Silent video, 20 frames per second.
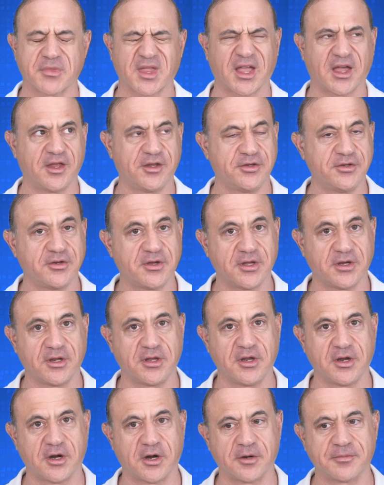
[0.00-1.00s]
as you can
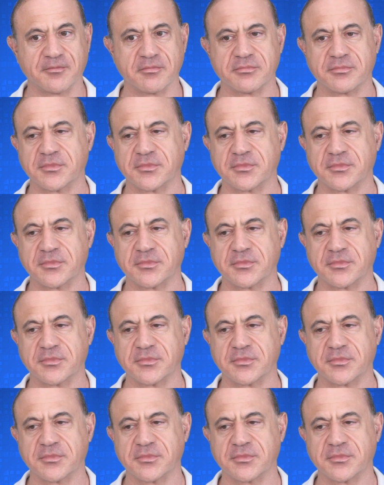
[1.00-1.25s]
hear,